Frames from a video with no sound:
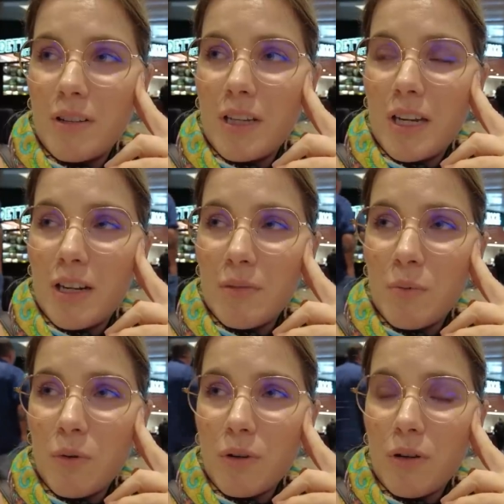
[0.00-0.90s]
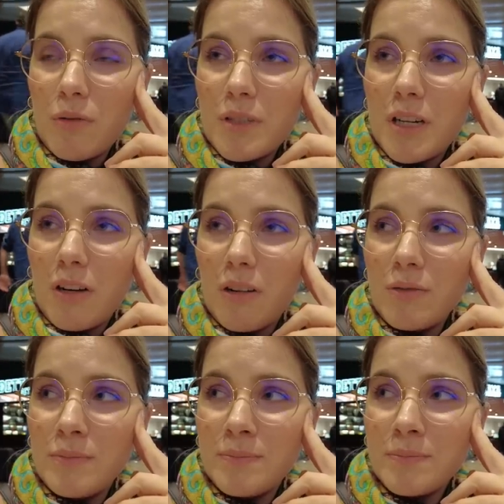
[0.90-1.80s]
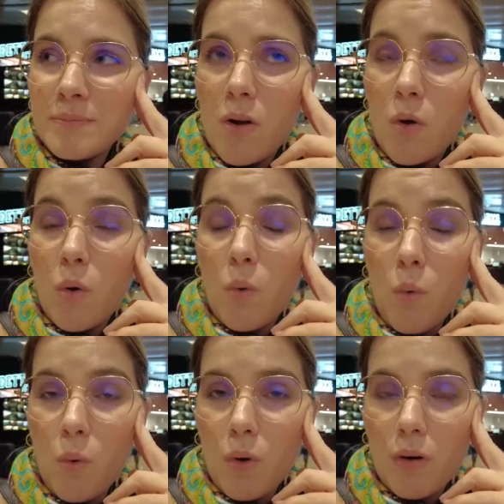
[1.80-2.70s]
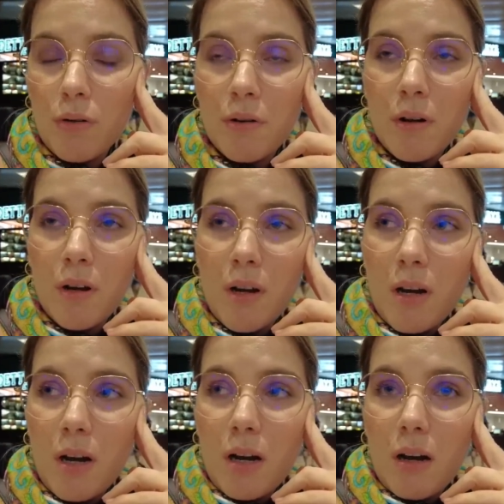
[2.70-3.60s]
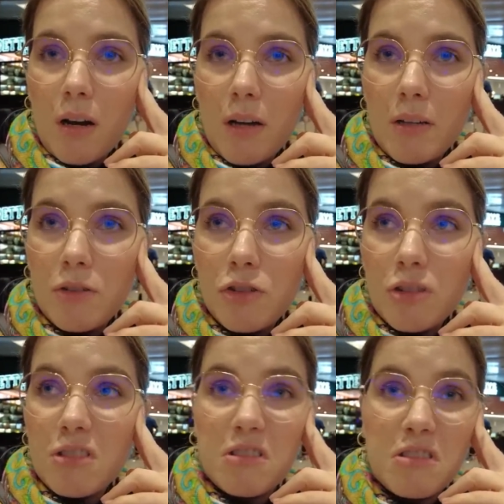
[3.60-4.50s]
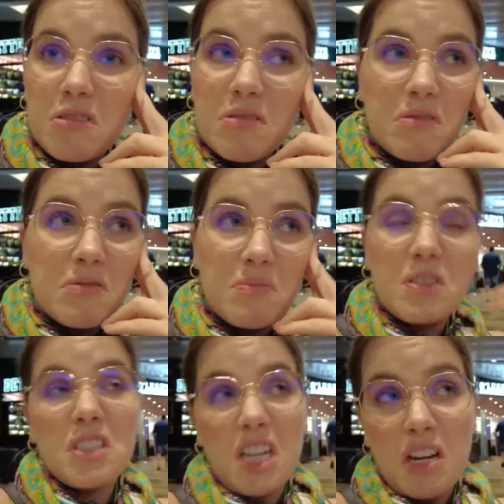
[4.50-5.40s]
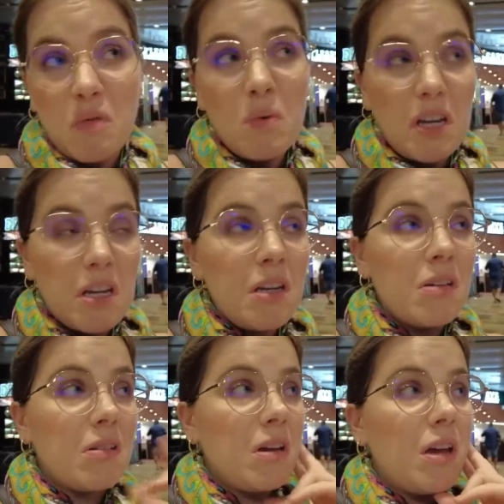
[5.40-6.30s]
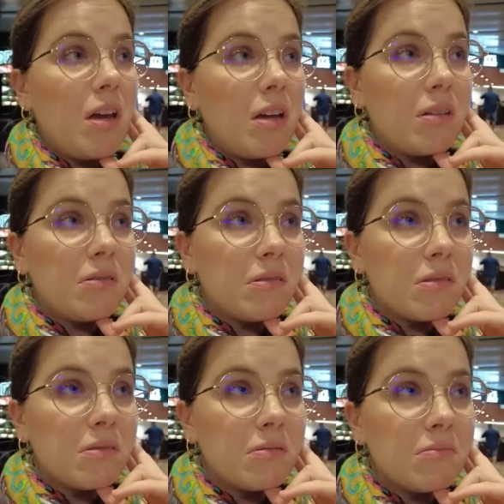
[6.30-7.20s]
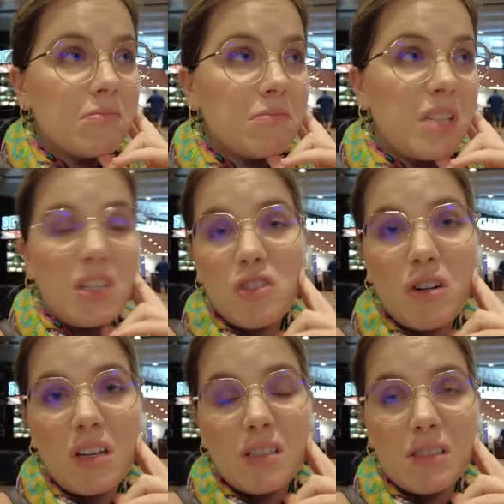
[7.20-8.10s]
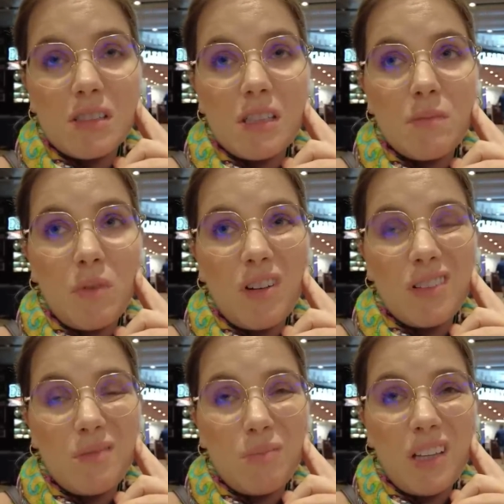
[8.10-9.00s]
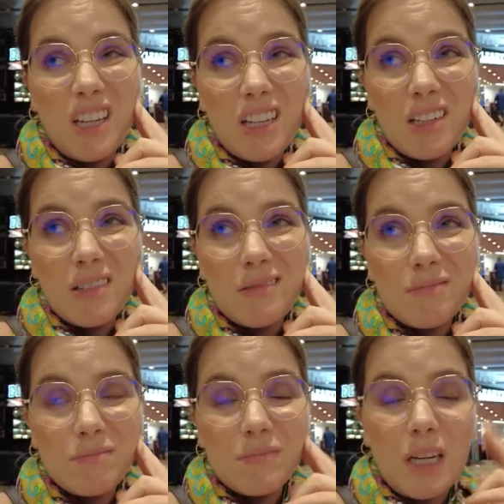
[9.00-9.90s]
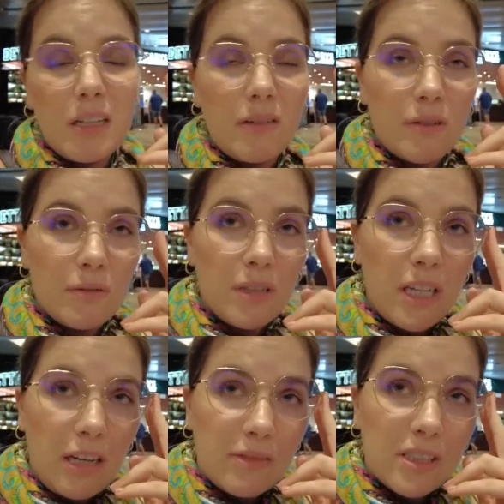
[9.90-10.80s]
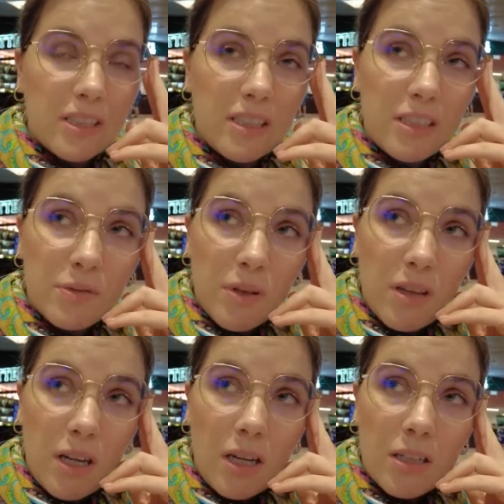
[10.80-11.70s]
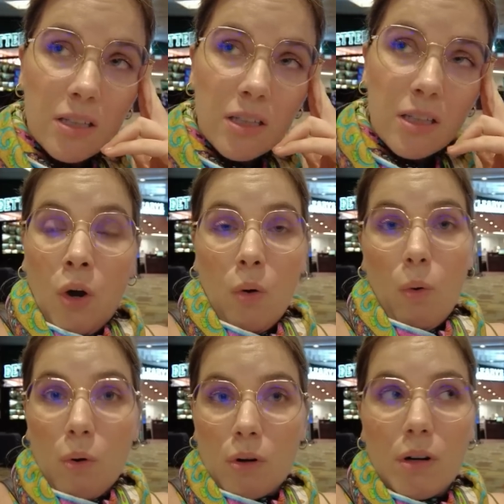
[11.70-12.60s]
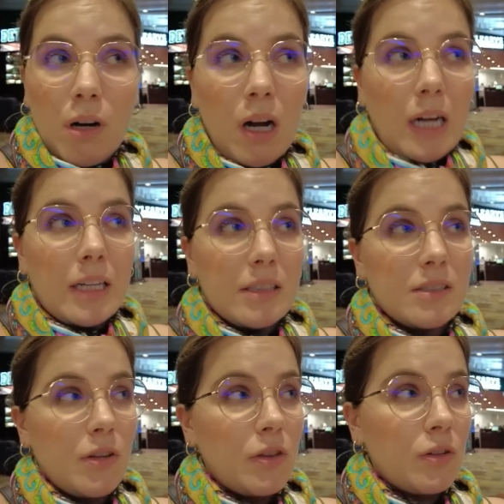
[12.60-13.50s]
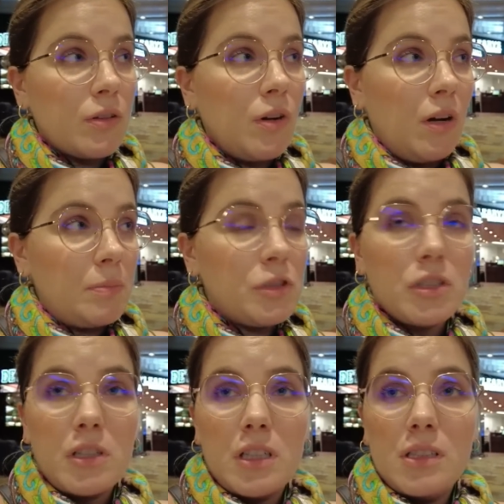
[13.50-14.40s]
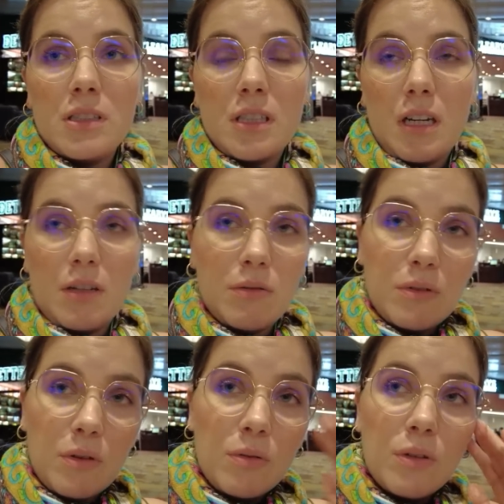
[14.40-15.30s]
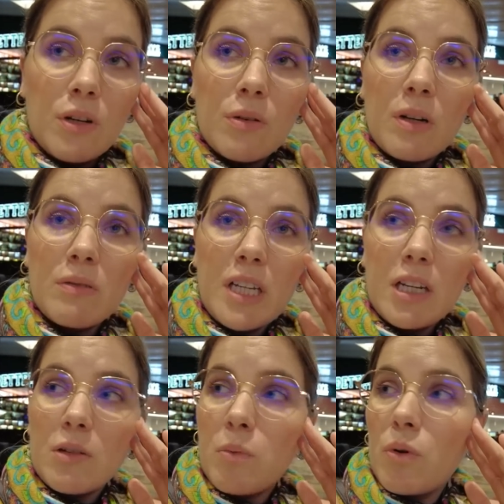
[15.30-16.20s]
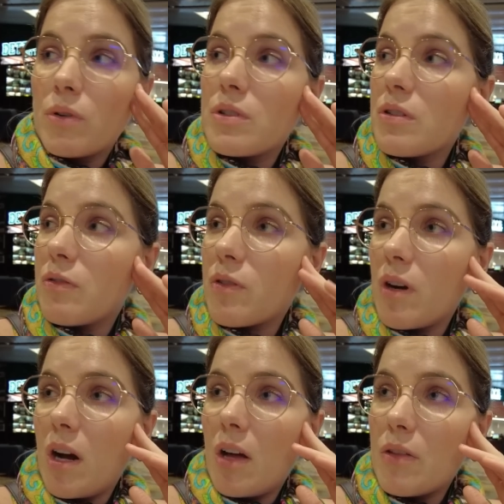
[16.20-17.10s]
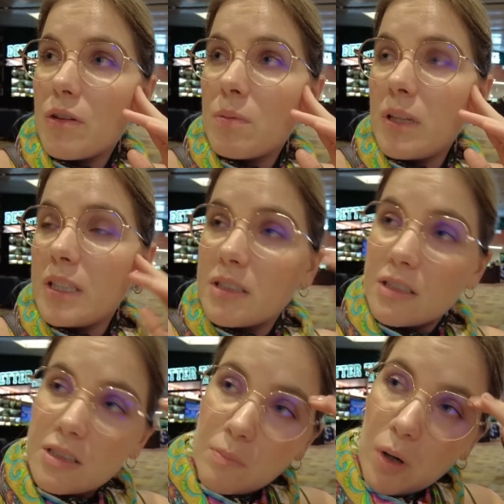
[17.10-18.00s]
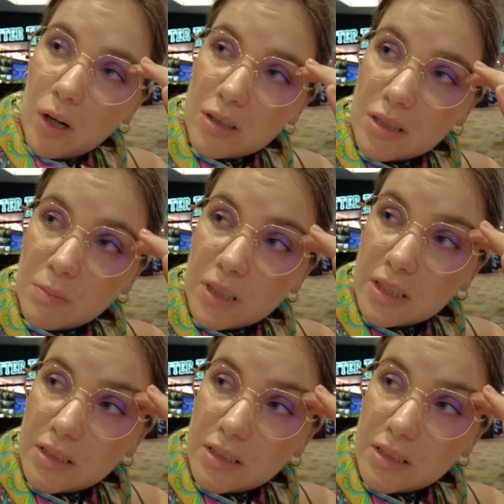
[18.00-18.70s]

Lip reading: the airport hotel, or I just stay awake and then try and sleep on the plane. I never really have success with that. Or I guess the third option is, I don't know, look around the airport for other places to possibly